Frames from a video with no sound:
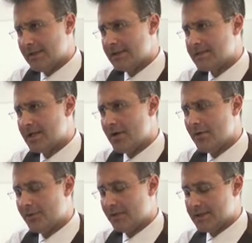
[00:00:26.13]
Instead
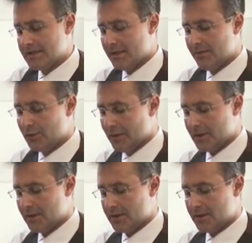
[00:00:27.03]
of, let's say, if you
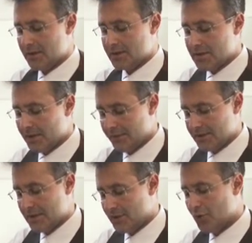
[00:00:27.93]
take a
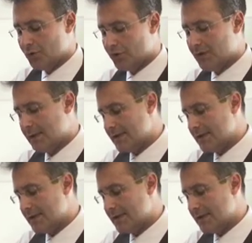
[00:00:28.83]
surface that you're going to treat,